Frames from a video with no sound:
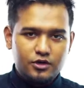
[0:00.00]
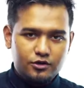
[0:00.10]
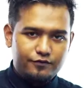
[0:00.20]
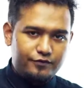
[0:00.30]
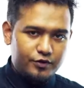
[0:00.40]

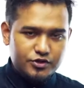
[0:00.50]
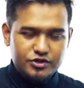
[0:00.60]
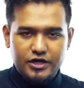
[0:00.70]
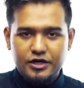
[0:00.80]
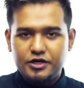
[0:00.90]
your future
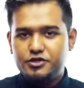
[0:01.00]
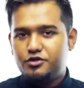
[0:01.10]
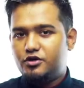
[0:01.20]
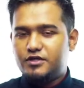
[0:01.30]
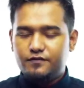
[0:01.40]

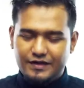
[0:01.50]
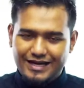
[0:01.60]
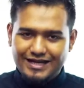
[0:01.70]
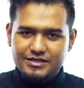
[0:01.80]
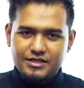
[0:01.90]
generation or someone
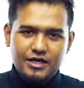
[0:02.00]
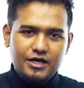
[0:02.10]
else.